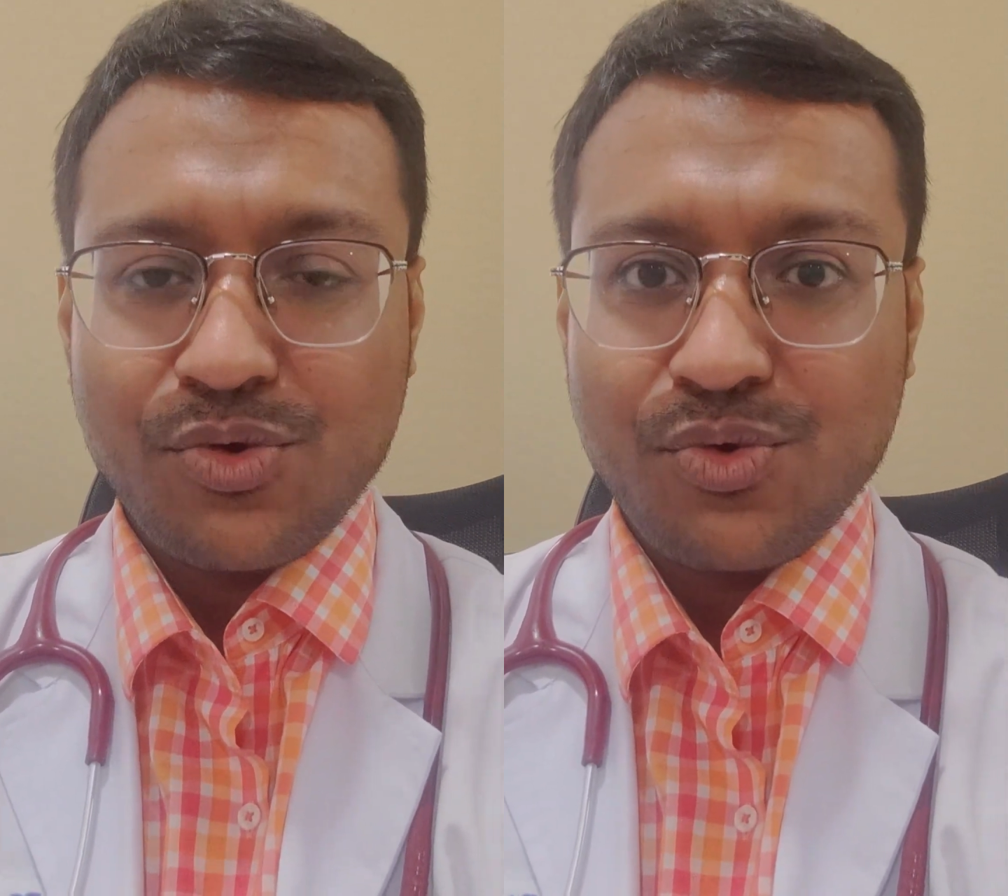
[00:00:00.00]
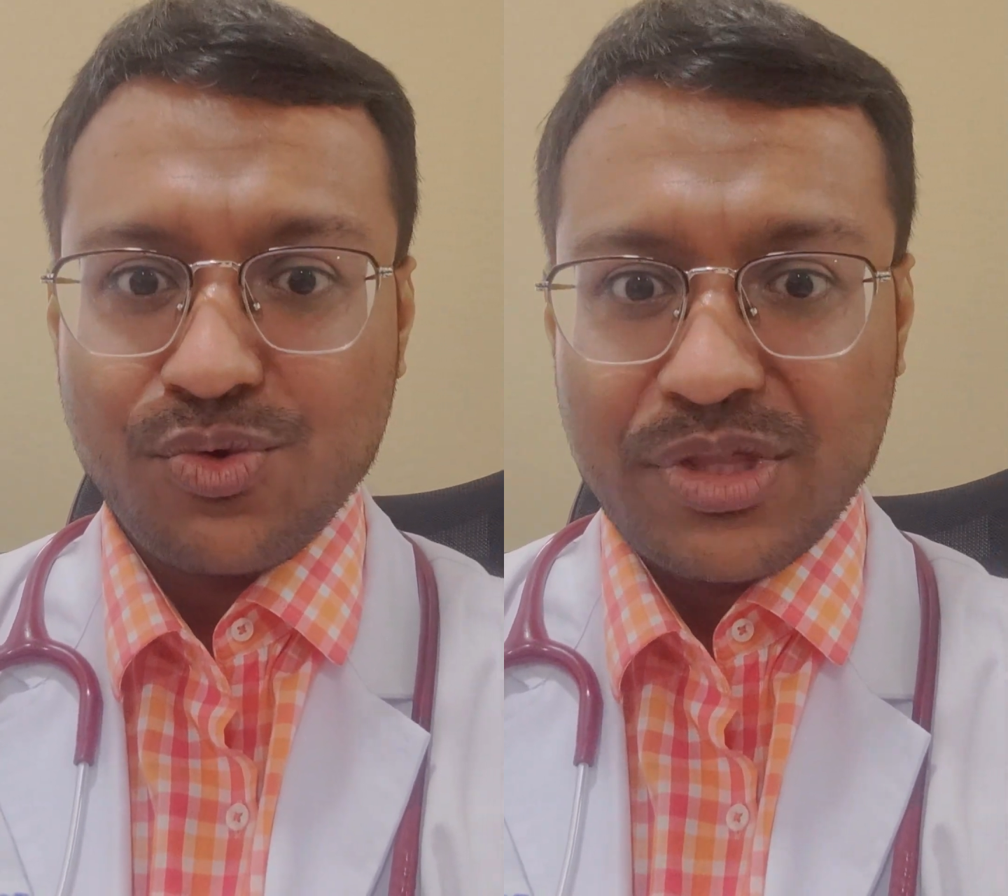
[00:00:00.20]

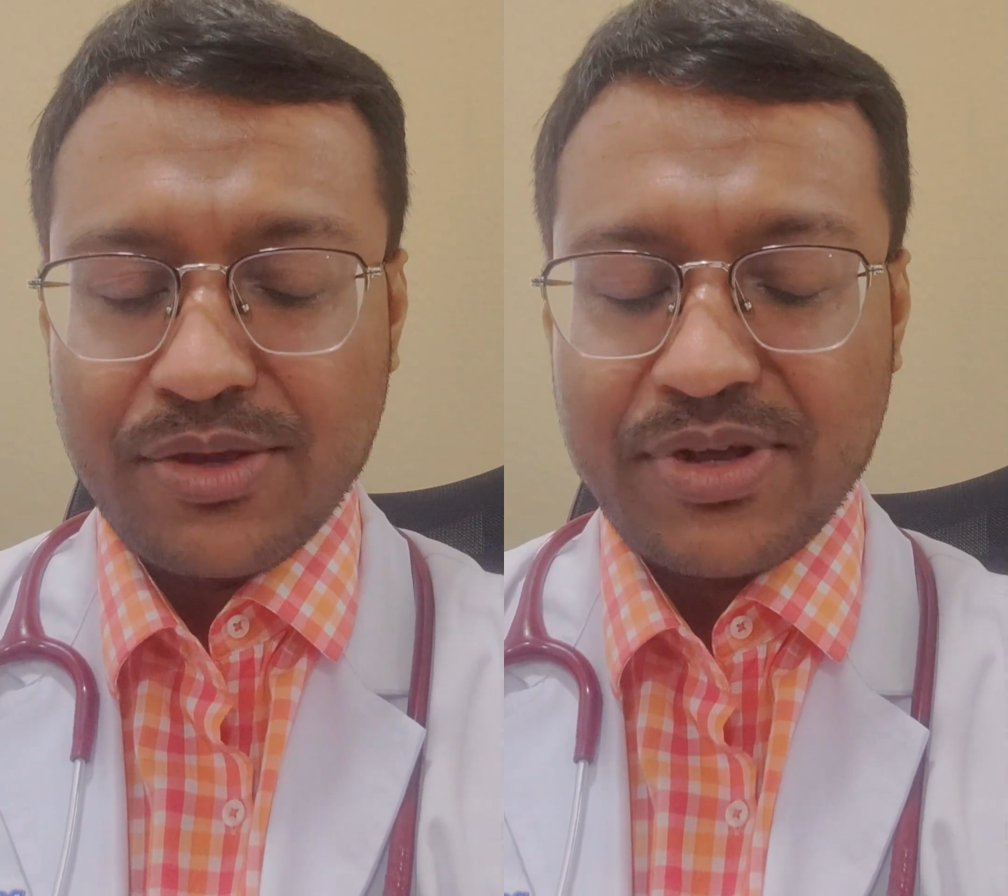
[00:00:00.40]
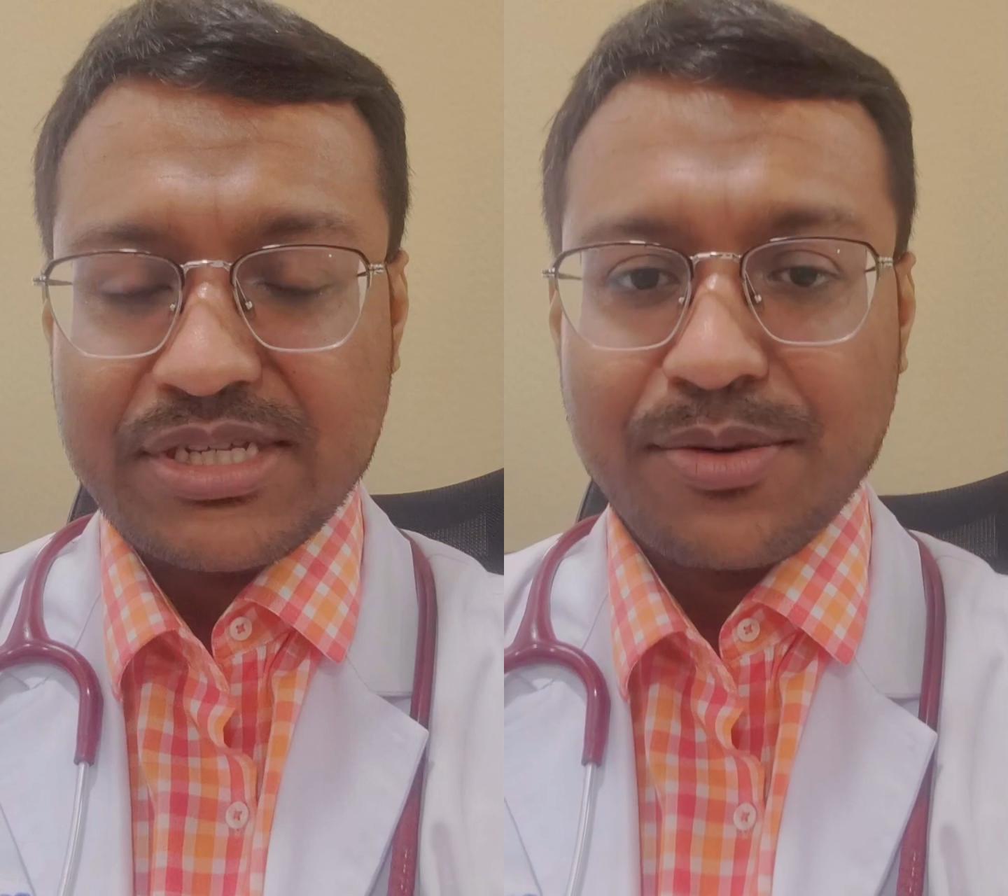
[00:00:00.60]
to
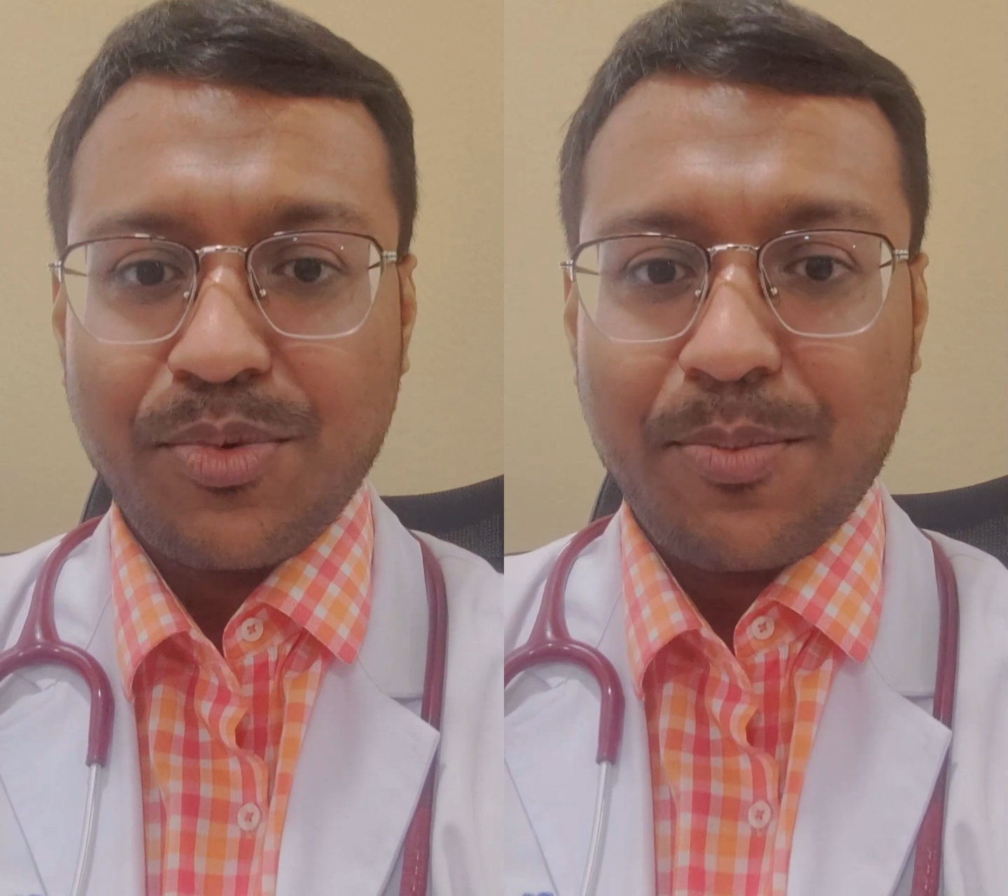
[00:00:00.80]
the Western